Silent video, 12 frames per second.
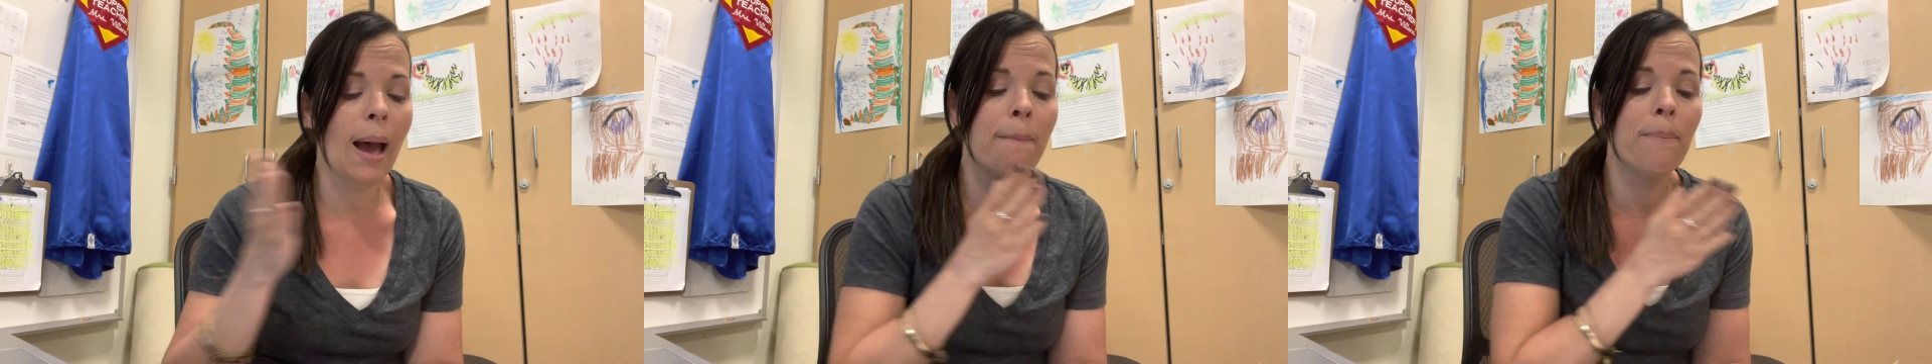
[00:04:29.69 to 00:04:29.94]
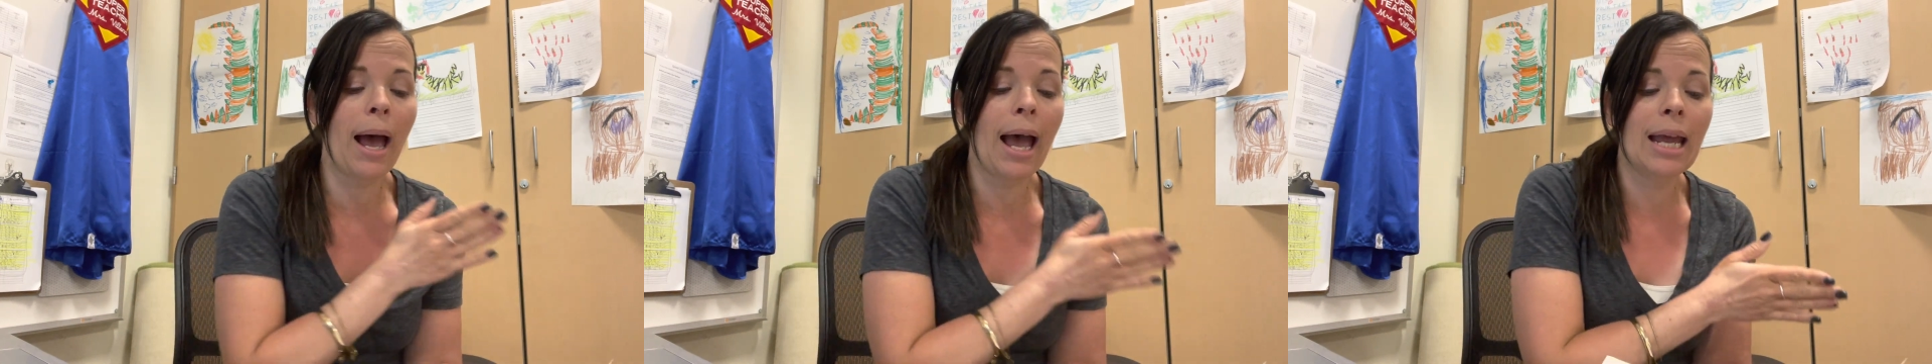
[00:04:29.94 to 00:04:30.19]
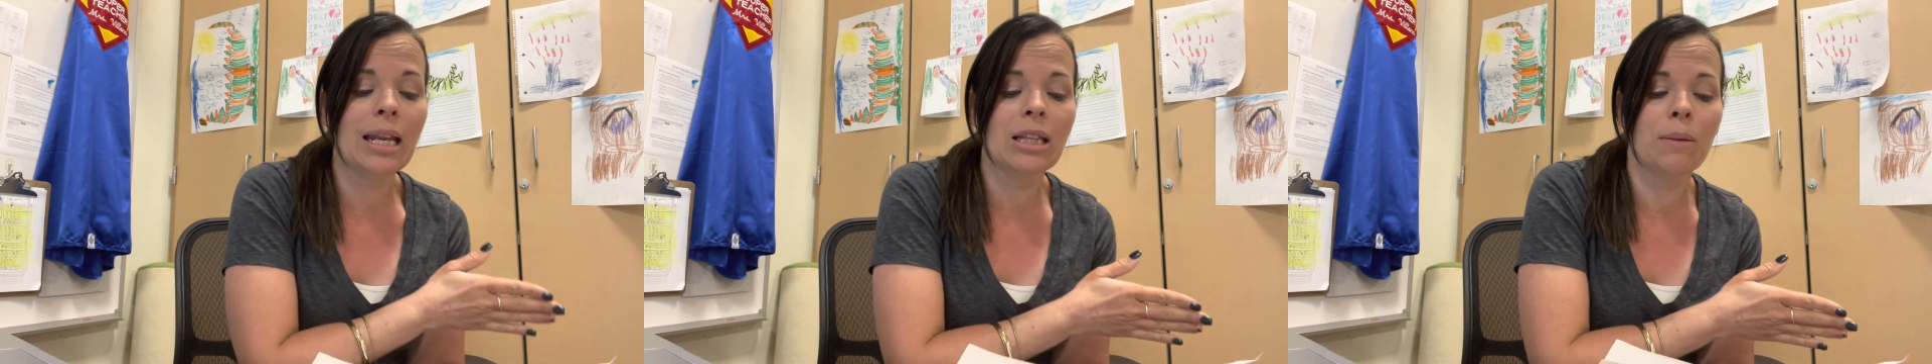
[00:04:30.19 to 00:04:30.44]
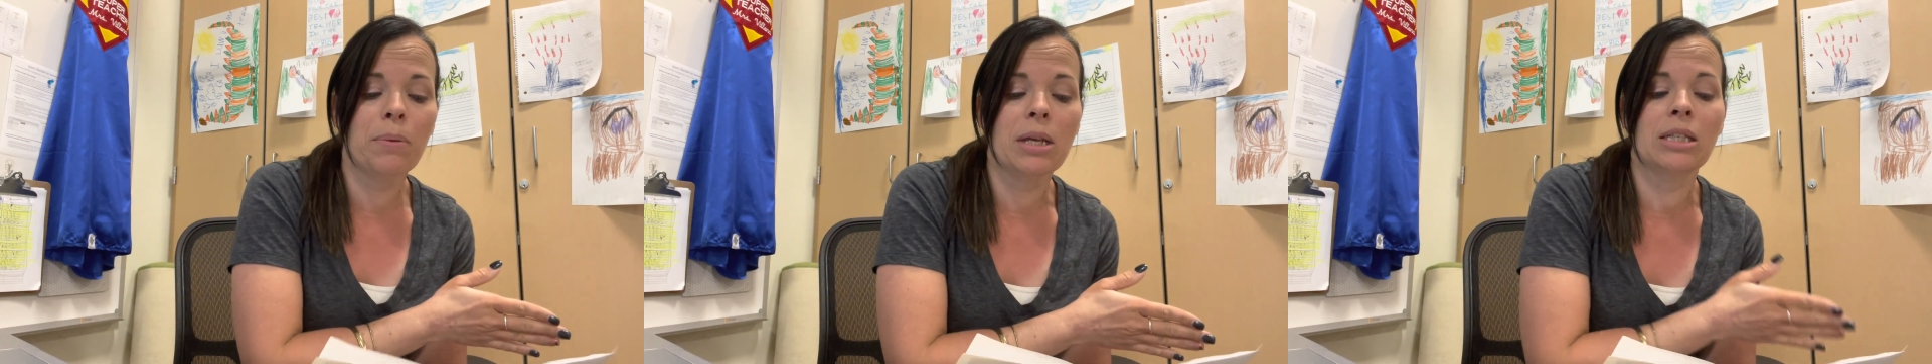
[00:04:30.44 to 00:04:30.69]
Abide in
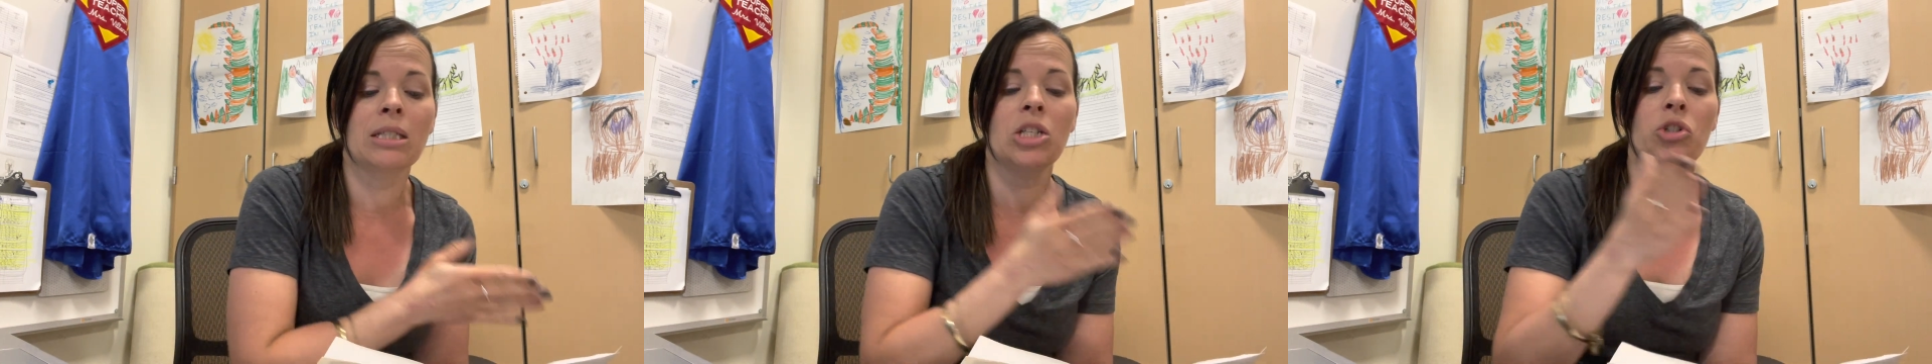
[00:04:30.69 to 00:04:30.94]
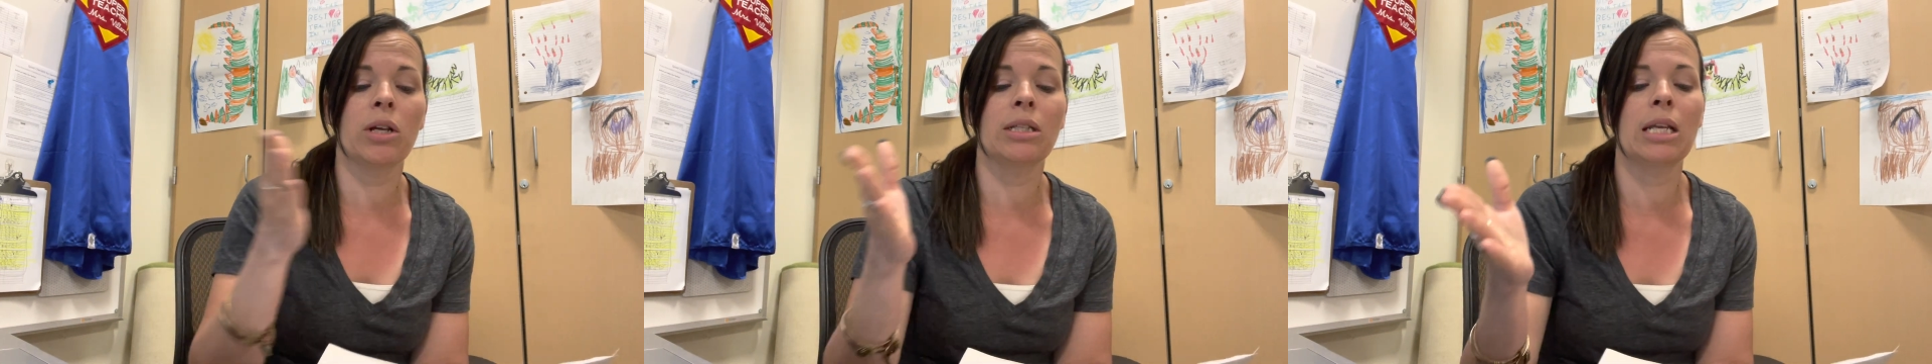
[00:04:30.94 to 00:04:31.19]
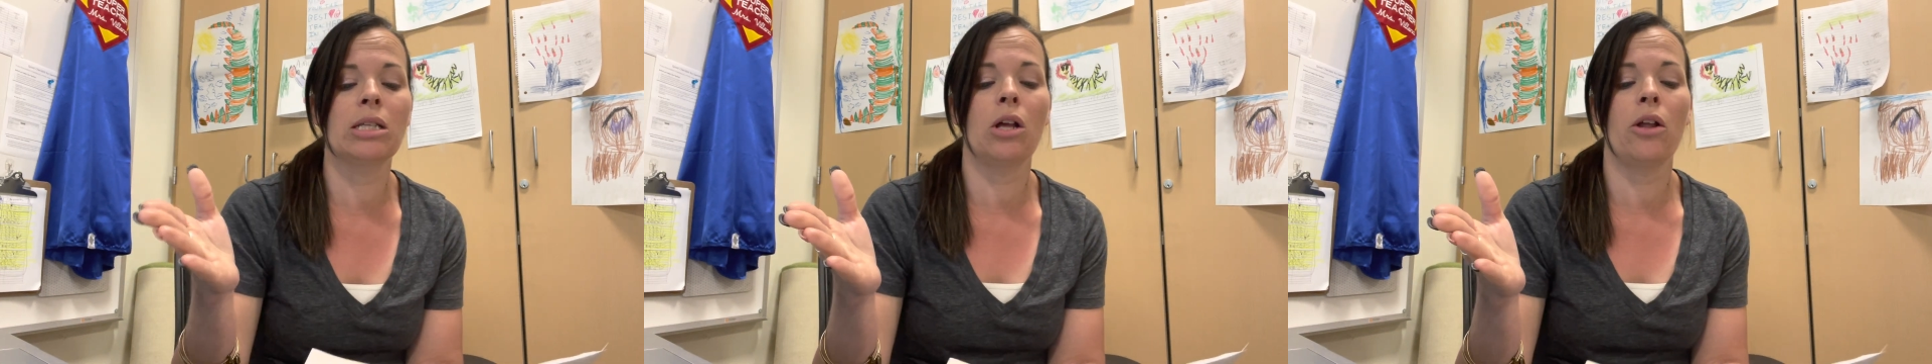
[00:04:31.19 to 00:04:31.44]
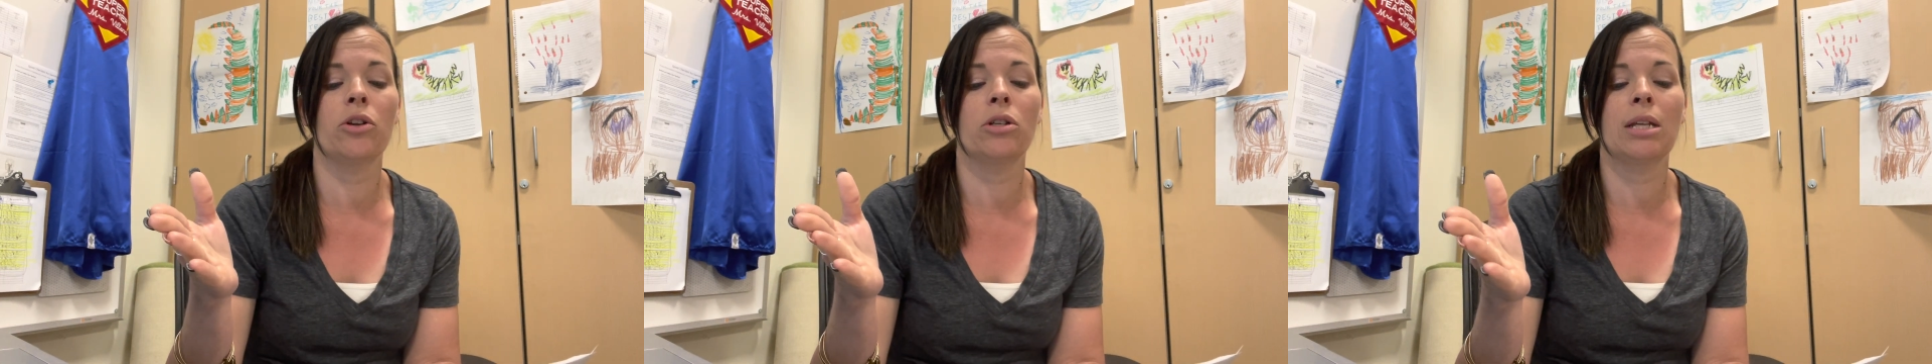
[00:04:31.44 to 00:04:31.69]
the peace that transcends
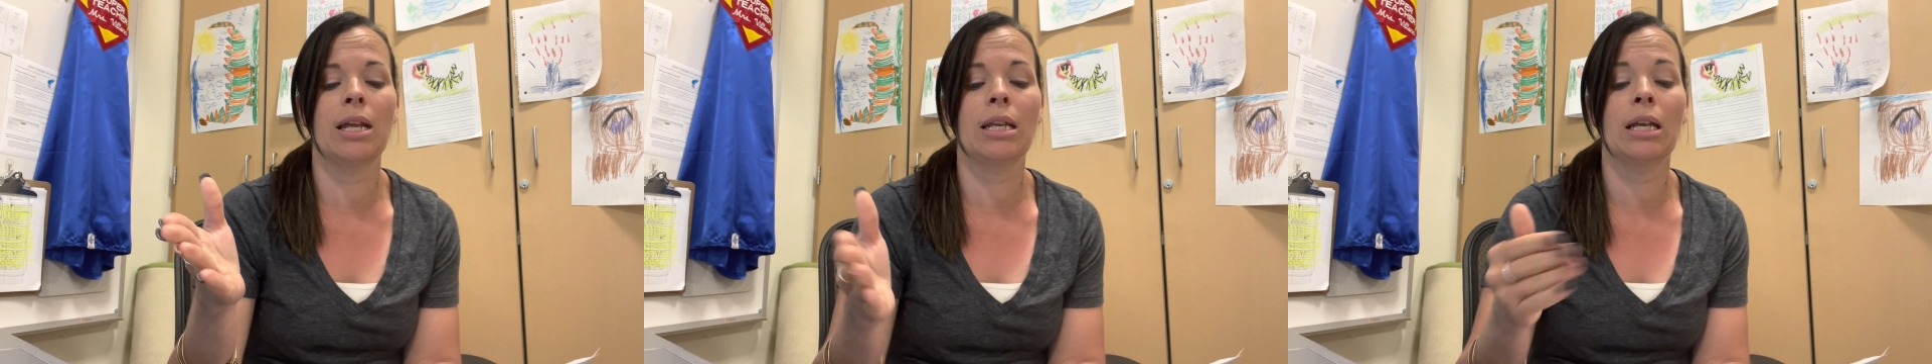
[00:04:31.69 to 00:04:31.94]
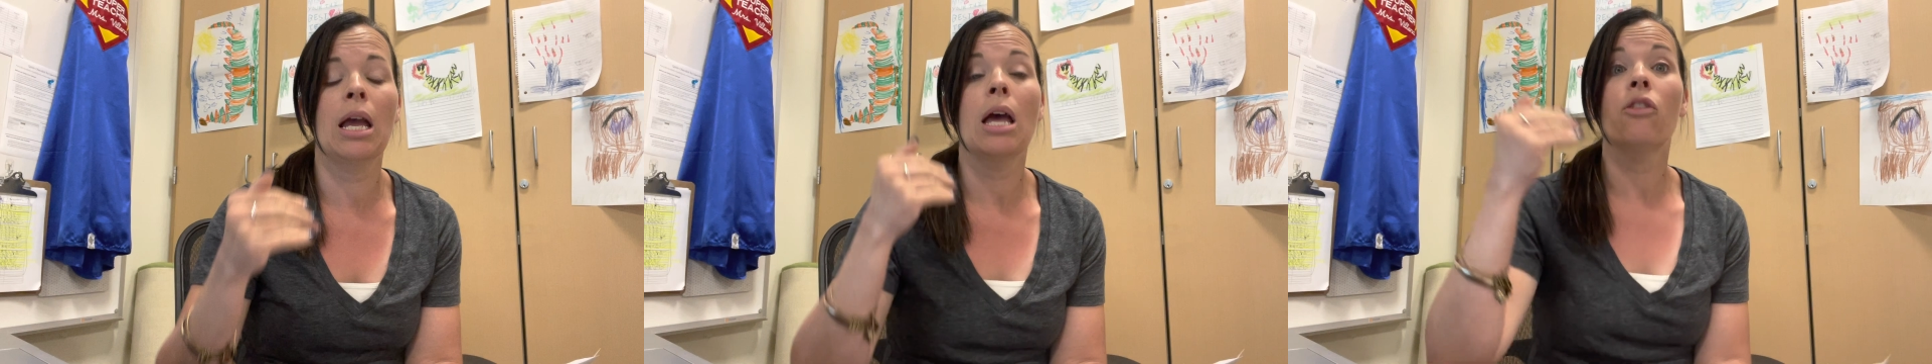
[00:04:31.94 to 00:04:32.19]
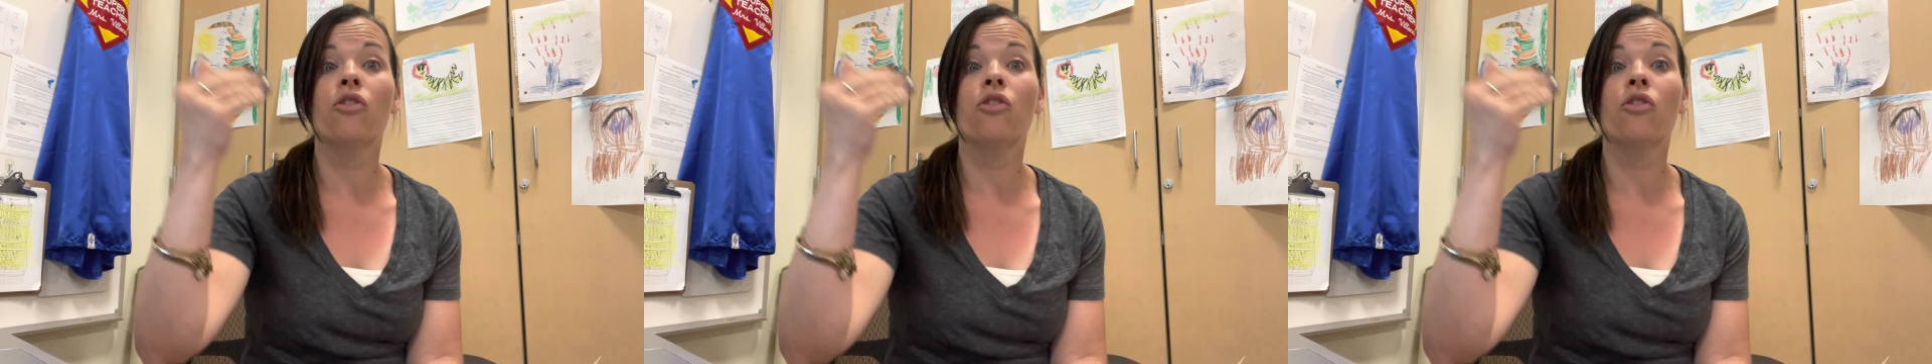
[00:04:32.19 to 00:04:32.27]
all understanding.